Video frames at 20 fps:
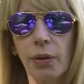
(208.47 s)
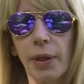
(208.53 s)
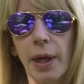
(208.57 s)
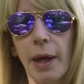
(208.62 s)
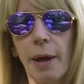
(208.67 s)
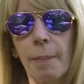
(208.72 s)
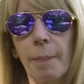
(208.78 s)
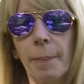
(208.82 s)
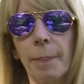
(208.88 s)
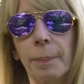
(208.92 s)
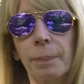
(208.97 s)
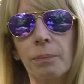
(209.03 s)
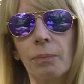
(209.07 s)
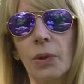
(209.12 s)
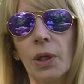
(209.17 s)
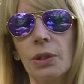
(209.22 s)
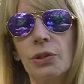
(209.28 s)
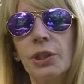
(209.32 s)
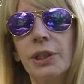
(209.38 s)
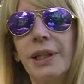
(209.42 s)
them,
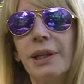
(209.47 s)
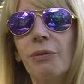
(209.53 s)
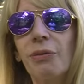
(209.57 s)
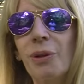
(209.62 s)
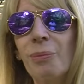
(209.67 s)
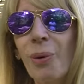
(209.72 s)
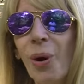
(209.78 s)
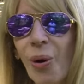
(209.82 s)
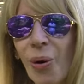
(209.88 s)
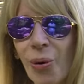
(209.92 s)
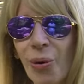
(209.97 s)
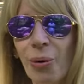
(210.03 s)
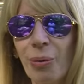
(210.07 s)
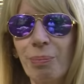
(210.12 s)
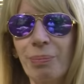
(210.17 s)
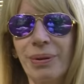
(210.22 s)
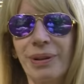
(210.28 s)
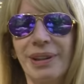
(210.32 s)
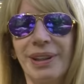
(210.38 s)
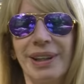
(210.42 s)
to give them hope,
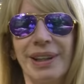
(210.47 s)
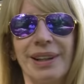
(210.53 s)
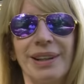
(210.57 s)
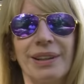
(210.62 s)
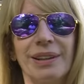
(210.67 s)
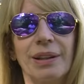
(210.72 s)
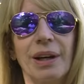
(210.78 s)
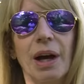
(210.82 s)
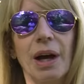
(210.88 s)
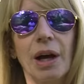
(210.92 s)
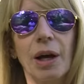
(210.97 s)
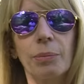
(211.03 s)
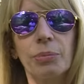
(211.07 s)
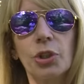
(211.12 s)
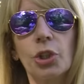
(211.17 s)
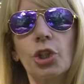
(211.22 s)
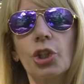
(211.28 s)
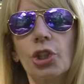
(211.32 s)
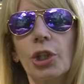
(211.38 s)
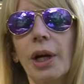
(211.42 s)

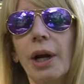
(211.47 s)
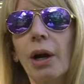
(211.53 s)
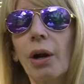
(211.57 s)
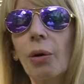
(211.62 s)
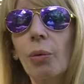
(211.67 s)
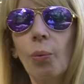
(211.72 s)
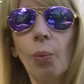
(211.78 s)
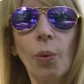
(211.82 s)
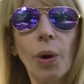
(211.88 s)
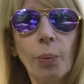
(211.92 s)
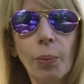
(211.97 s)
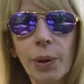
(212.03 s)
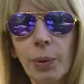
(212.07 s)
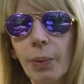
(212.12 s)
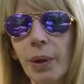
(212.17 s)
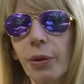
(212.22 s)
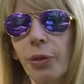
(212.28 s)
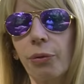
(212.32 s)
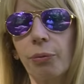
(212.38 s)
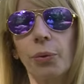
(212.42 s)
to share what we
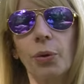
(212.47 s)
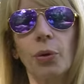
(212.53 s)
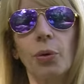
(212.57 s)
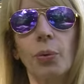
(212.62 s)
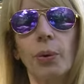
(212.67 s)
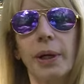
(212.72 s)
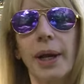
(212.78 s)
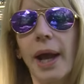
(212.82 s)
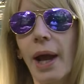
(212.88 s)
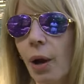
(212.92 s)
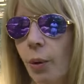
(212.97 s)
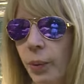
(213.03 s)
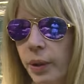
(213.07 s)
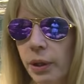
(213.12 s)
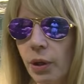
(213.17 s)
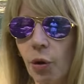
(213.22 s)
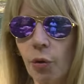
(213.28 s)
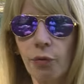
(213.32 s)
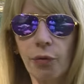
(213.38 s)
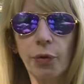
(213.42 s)
went through and how
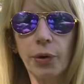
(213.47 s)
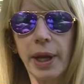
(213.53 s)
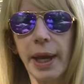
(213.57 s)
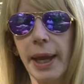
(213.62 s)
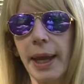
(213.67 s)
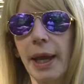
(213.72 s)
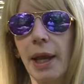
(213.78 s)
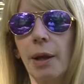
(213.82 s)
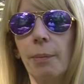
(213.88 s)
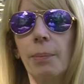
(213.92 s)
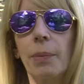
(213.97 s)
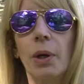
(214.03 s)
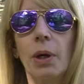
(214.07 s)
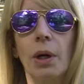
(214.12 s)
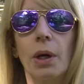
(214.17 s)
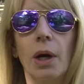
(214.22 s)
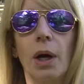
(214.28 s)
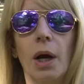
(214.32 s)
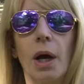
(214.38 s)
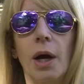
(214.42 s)
we overcame
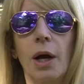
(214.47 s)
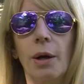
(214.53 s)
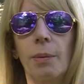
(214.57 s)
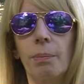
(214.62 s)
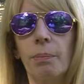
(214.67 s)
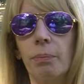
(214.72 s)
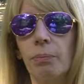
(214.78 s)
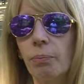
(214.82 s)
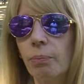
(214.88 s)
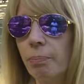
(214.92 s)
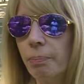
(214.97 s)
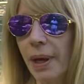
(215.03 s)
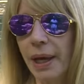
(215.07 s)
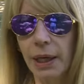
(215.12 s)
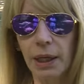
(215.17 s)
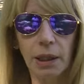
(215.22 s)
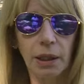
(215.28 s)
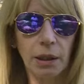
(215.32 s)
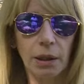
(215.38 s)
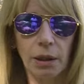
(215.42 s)

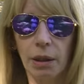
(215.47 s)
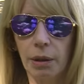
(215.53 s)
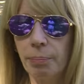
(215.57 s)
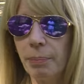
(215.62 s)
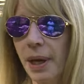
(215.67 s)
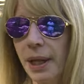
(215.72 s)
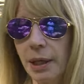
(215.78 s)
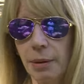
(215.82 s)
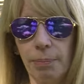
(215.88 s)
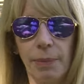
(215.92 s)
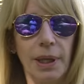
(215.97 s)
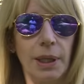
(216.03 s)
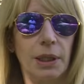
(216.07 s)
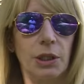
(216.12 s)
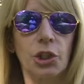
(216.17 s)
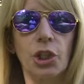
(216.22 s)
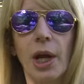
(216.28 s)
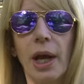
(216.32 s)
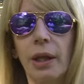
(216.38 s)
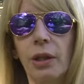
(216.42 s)
many
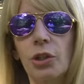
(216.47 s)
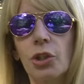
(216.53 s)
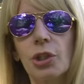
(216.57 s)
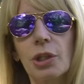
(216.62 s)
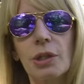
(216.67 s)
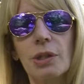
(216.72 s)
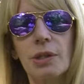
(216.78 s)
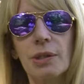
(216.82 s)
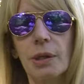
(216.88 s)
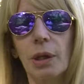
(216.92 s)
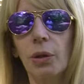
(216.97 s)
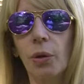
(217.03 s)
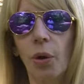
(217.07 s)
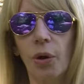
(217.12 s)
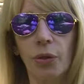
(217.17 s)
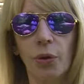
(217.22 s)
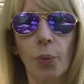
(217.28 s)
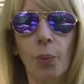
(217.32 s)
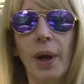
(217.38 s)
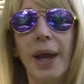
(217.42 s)
challenges
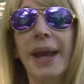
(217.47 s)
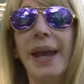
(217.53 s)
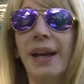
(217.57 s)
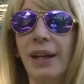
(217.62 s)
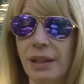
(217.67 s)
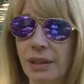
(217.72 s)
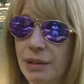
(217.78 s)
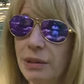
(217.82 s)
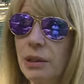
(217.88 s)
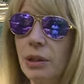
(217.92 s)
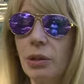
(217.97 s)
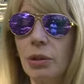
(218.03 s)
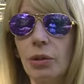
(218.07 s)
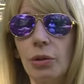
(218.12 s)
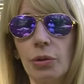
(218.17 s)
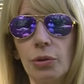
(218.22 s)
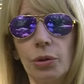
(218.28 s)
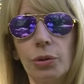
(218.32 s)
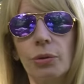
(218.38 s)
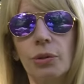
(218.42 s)
along the way and continue
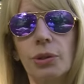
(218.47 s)
to do